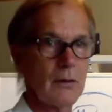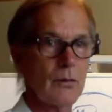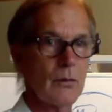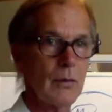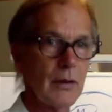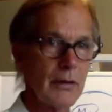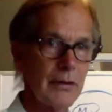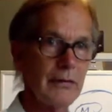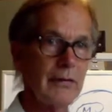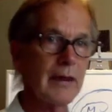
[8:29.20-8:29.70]

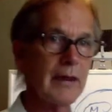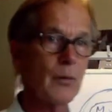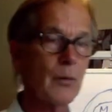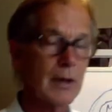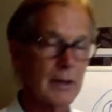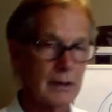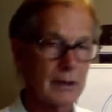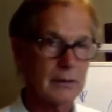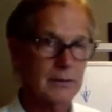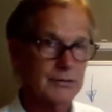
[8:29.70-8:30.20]
whether they
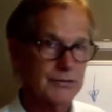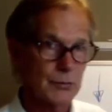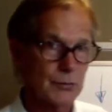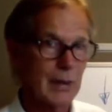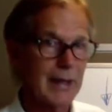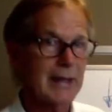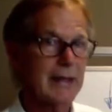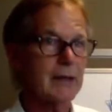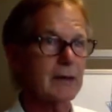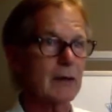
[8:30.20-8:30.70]
want to lose
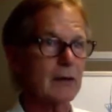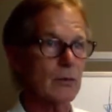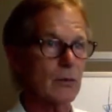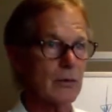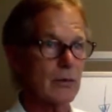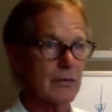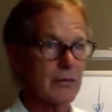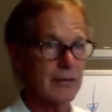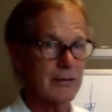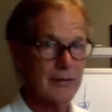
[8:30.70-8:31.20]
weight or
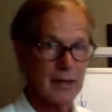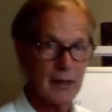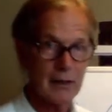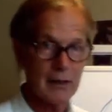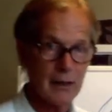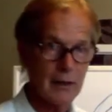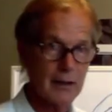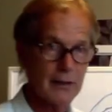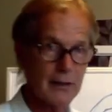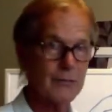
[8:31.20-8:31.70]
whether they've
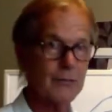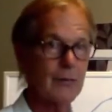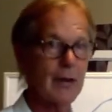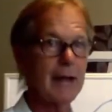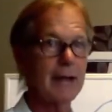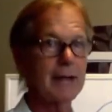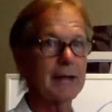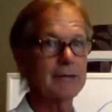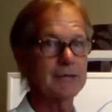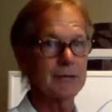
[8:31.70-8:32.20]
got
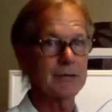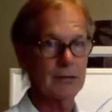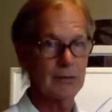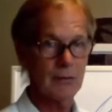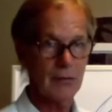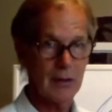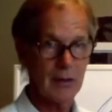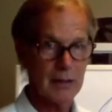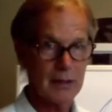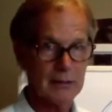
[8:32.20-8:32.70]
arthritis or
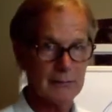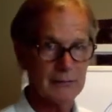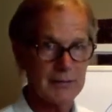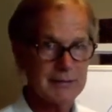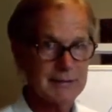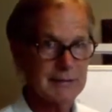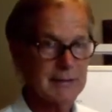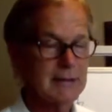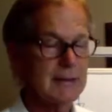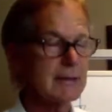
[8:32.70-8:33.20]
chronic
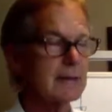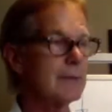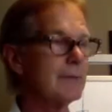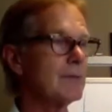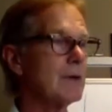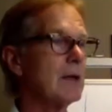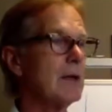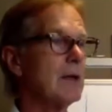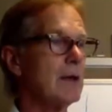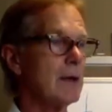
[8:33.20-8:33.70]
fatigue.
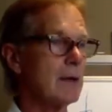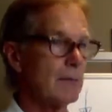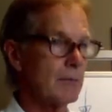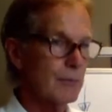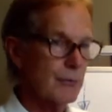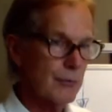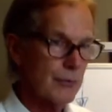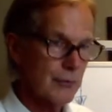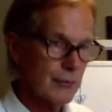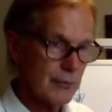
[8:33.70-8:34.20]

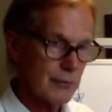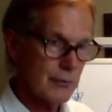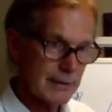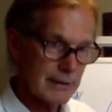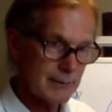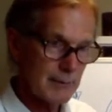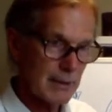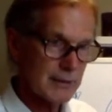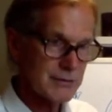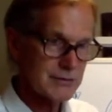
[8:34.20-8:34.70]
Pretty
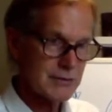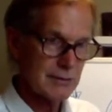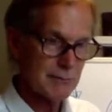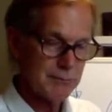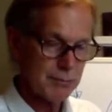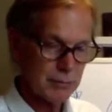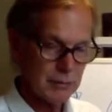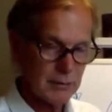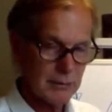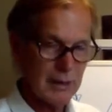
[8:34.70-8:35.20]
much the
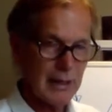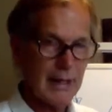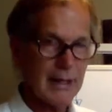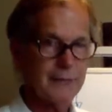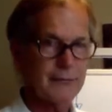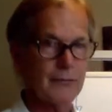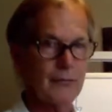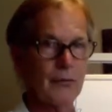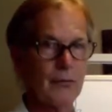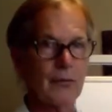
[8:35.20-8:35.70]

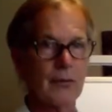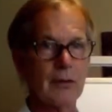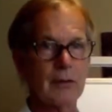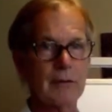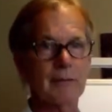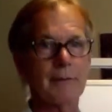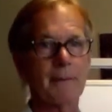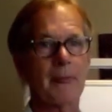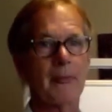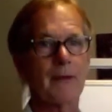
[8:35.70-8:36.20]

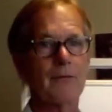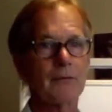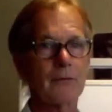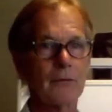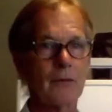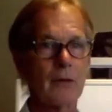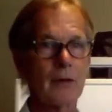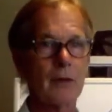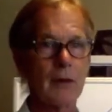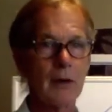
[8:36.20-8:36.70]
platform
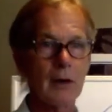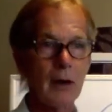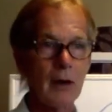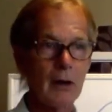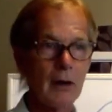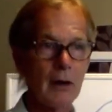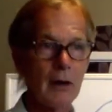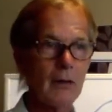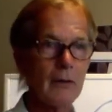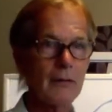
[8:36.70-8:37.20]
for
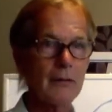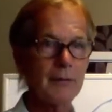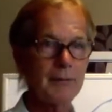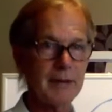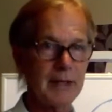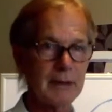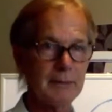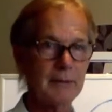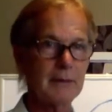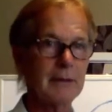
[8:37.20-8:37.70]
all the
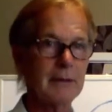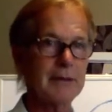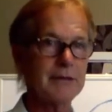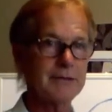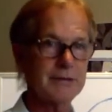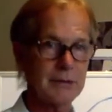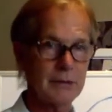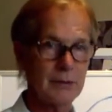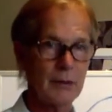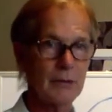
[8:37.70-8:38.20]
people is
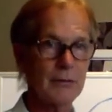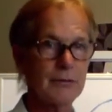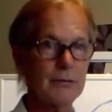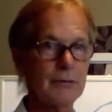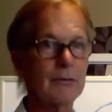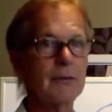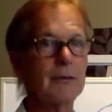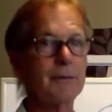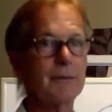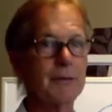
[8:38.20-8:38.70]
to go
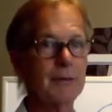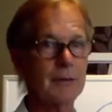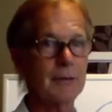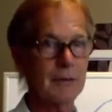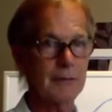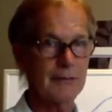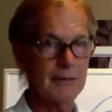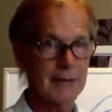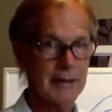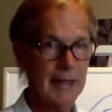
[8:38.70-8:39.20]
through the
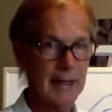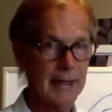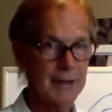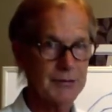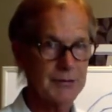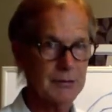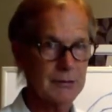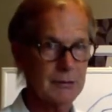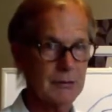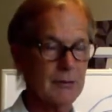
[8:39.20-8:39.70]

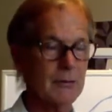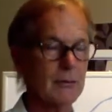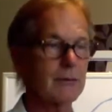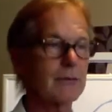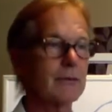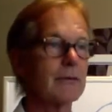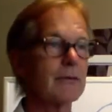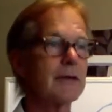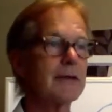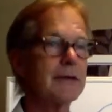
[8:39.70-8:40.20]
purification or
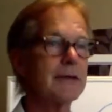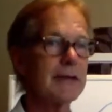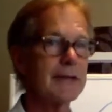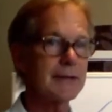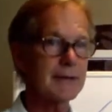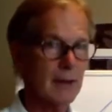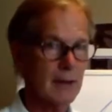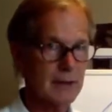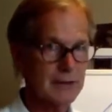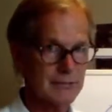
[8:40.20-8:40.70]
through the
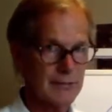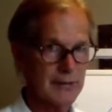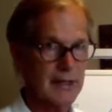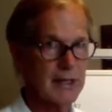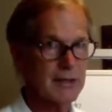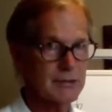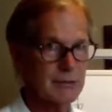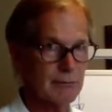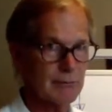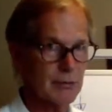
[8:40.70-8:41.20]

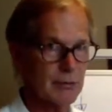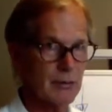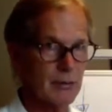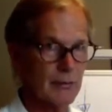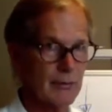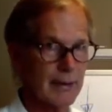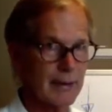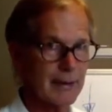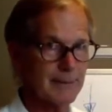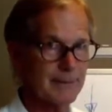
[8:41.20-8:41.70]
detoxification
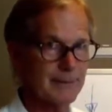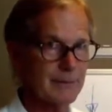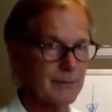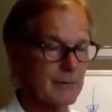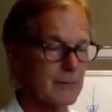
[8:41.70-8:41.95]
program,